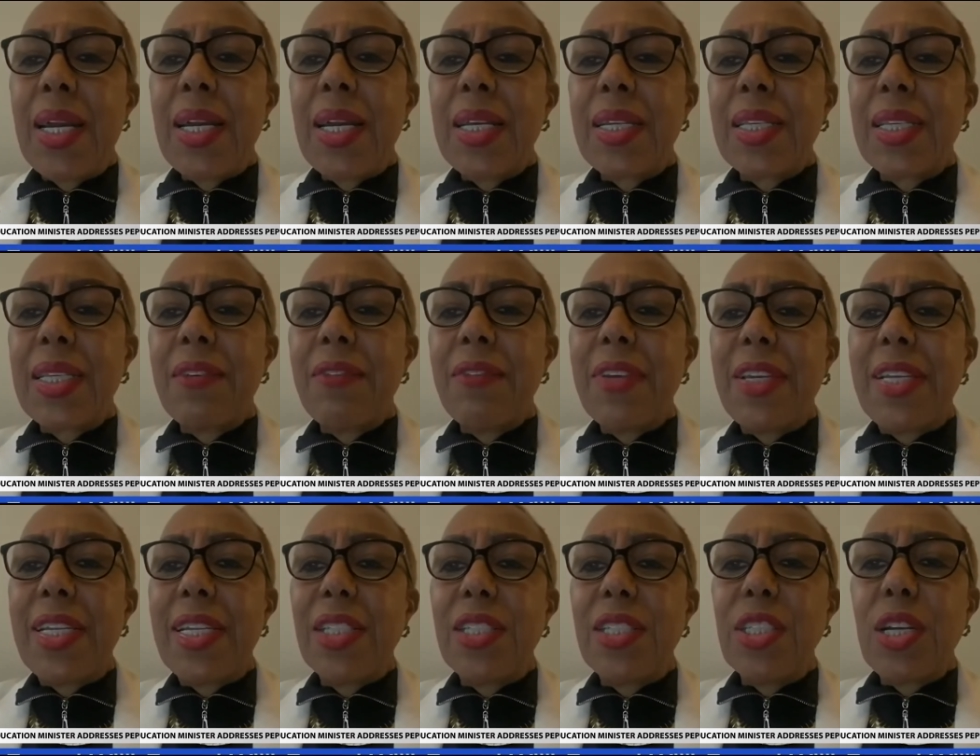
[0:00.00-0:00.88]
giving
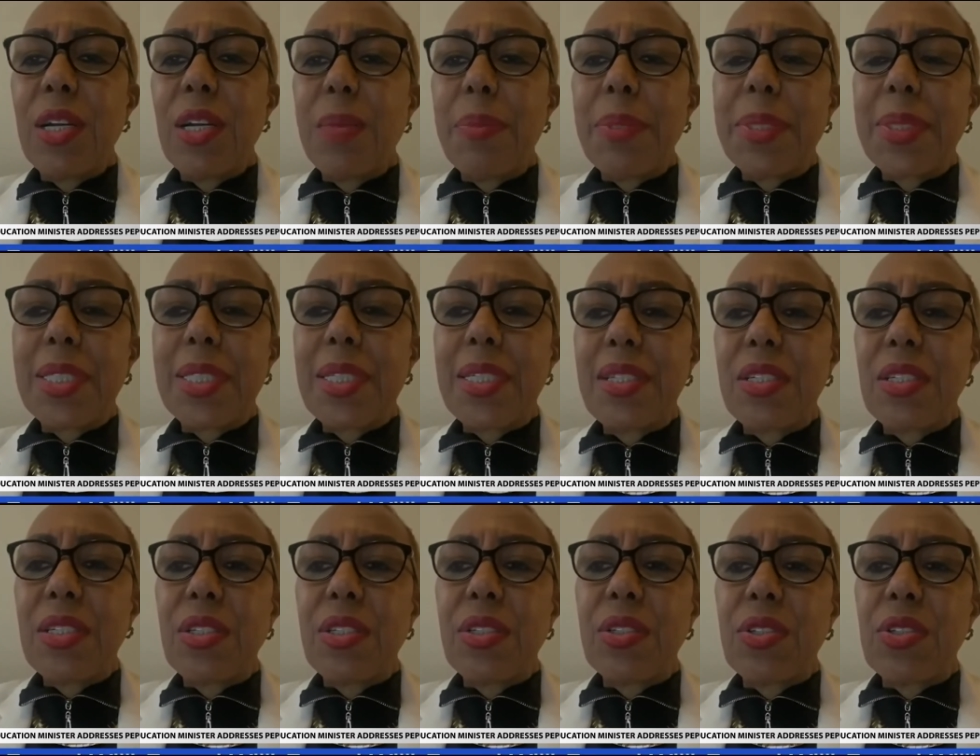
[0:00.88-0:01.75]
interpreters
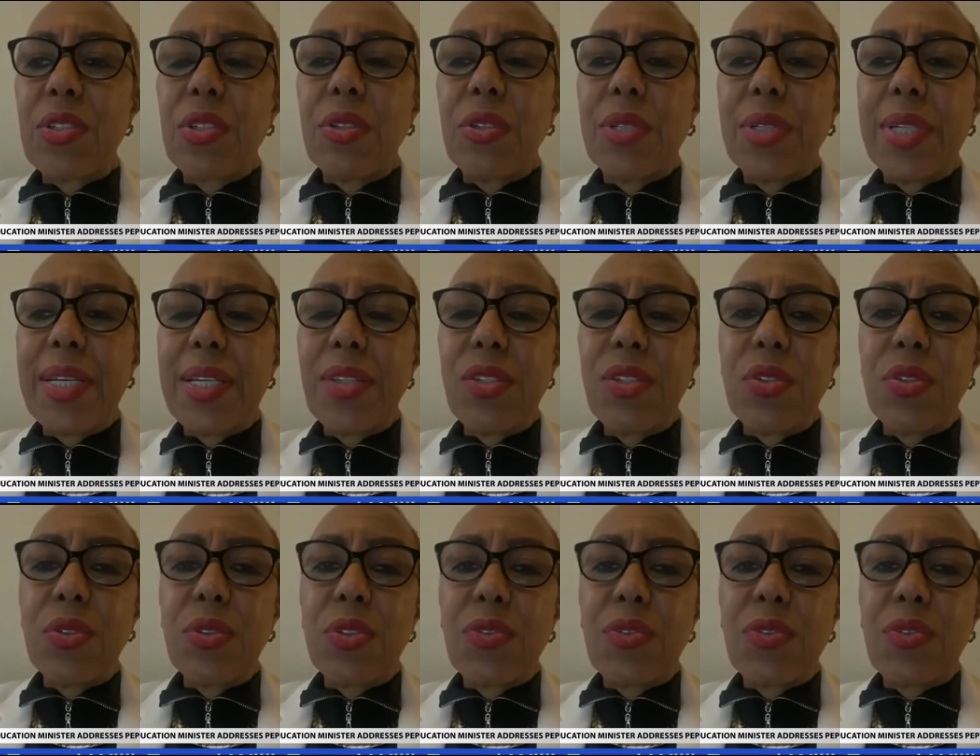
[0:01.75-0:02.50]
to students whose